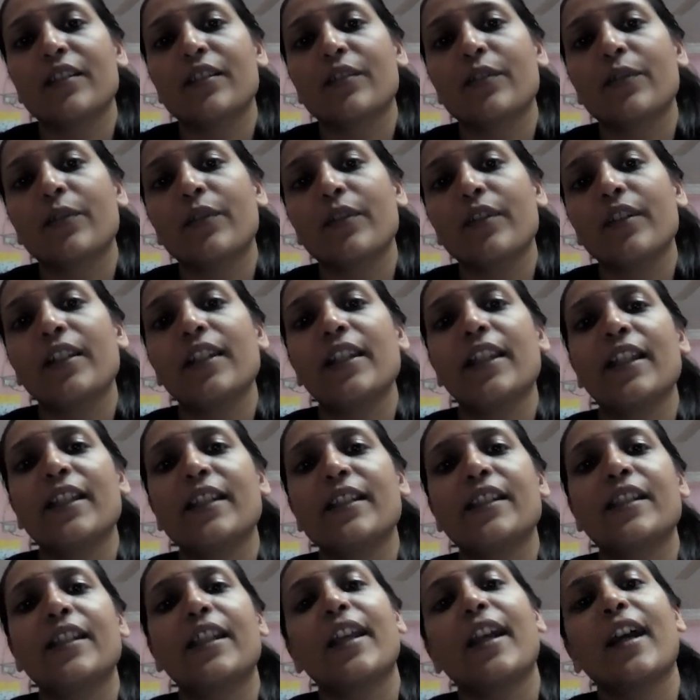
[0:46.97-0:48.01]
So
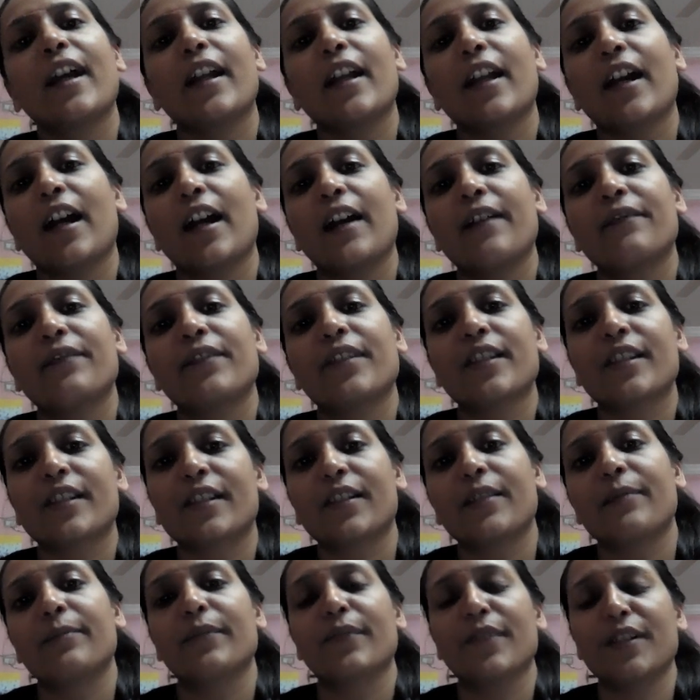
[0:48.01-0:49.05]
let's say I have the
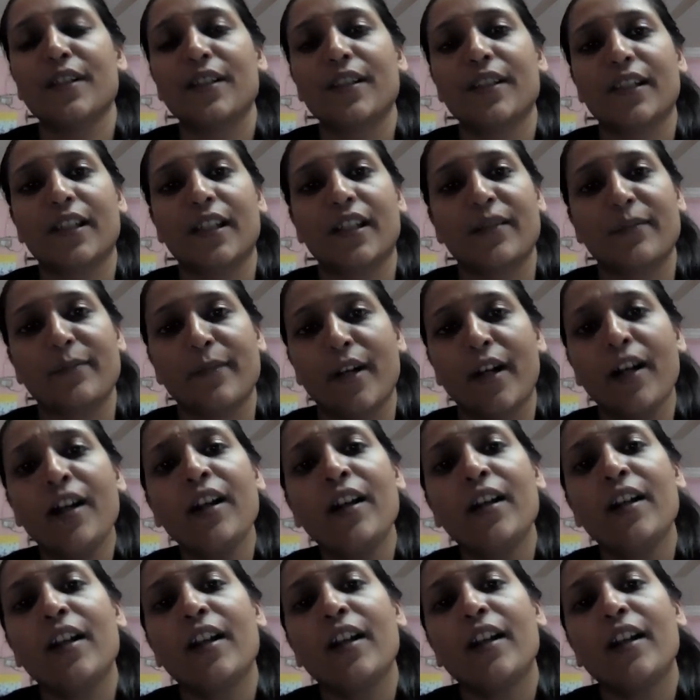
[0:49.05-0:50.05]
symbol sigma.